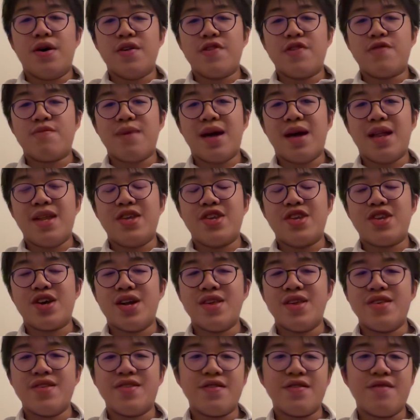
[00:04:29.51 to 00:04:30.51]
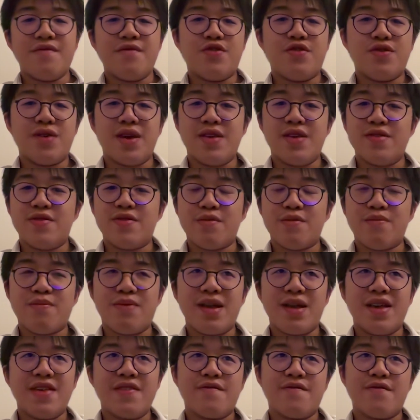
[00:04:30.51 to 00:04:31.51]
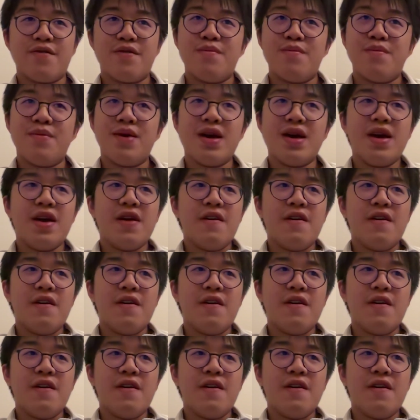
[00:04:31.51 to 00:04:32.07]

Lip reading: Spanish-Chinese silver trade took place from